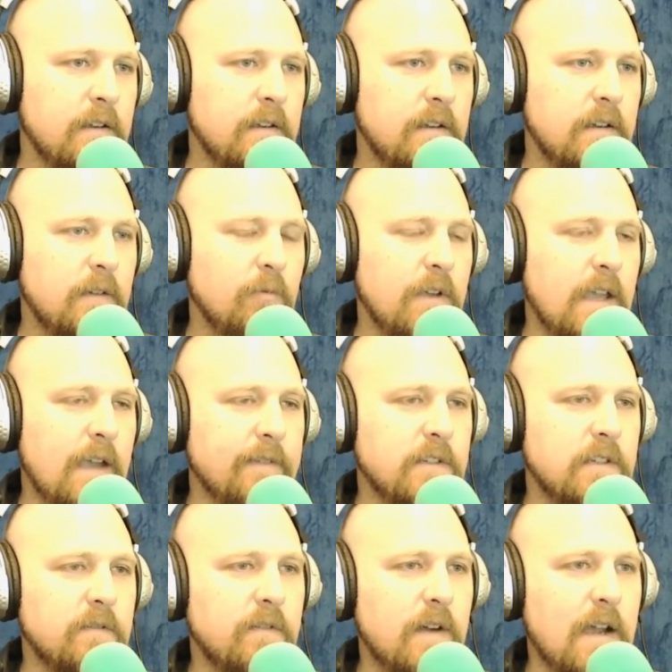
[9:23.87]
and we have to
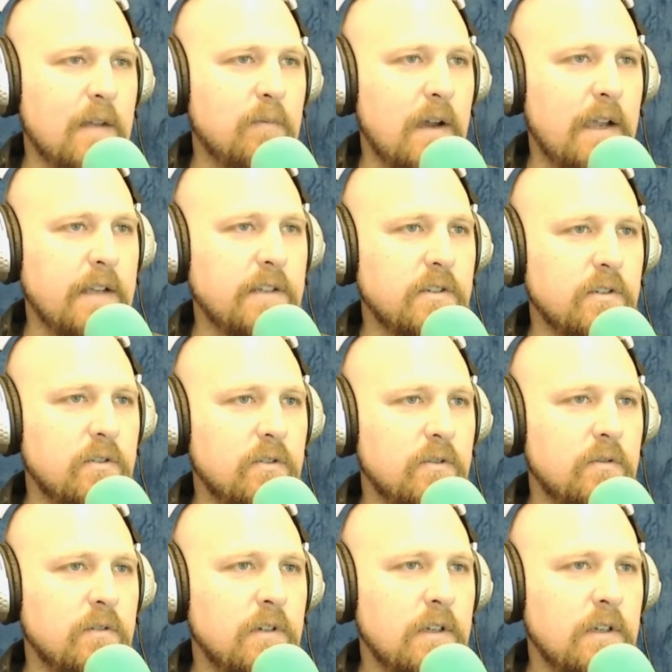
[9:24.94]
divide by 2